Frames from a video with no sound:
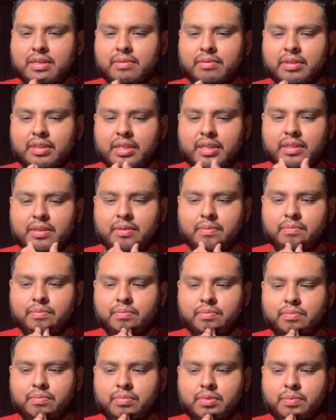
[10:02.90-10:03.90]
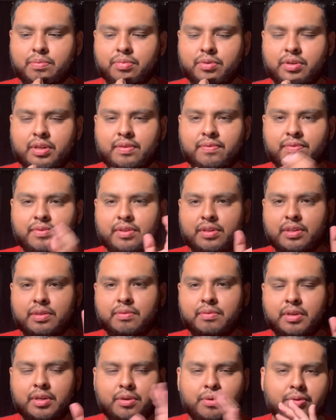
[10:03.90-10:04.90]
really the point for this
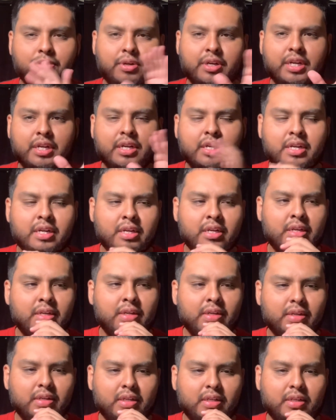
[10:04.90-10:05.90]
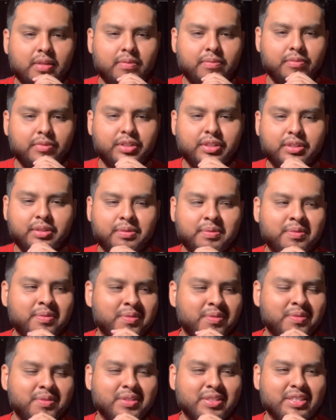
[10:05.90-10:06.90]
recording. You're
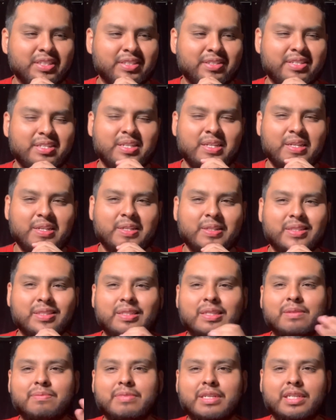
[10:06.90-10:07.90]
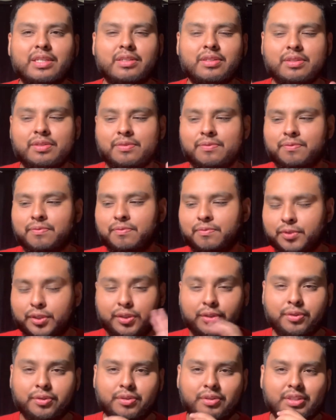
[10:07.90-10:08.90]
really trying to hear Chet Baker's
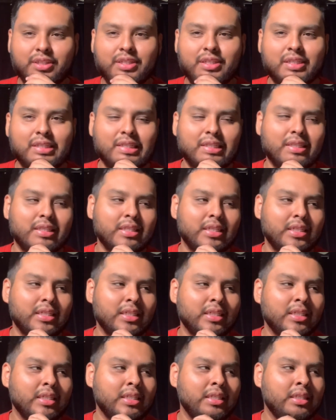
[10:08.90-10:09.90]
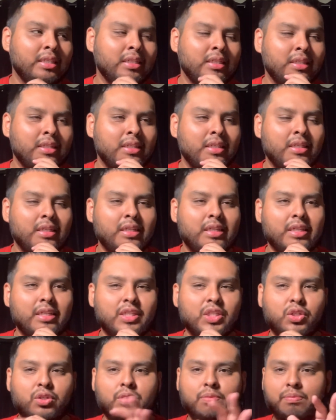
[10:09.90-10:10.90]
vocals and his
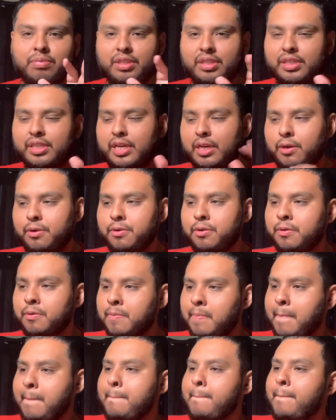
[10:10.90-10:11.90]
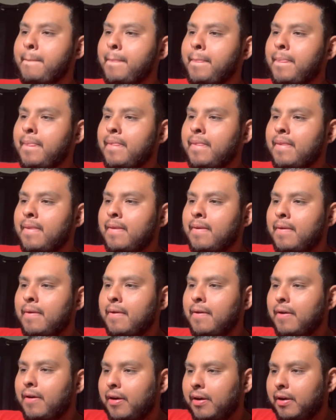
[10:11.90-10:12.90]
trumpet sound.
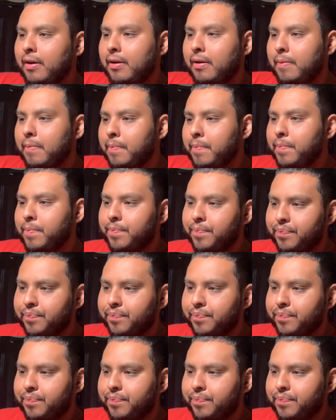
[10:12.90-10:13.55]
Um,